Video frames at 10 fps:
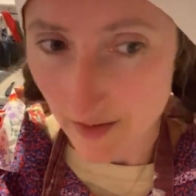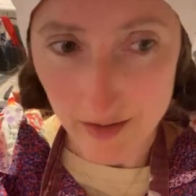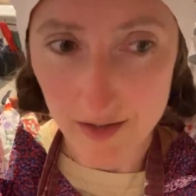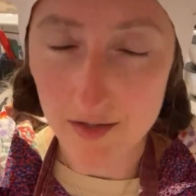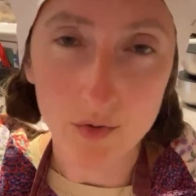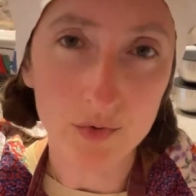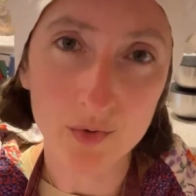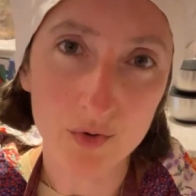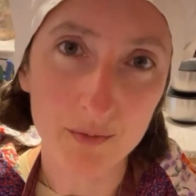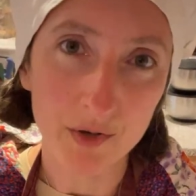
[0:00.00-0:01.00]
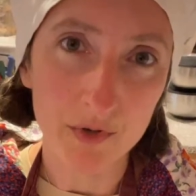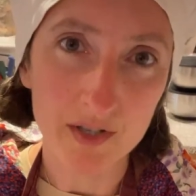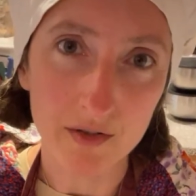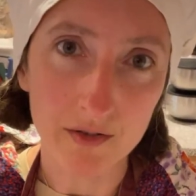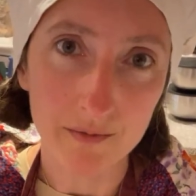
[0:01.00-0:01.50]
it's got no
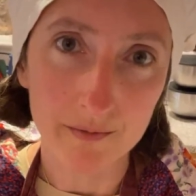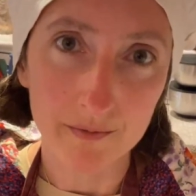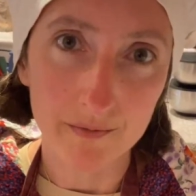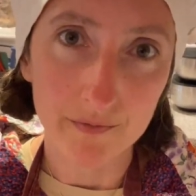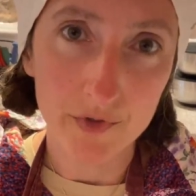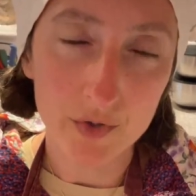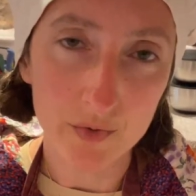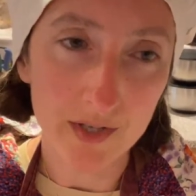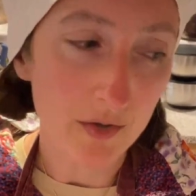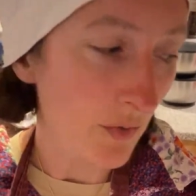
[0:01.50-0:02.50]
comparison. So that's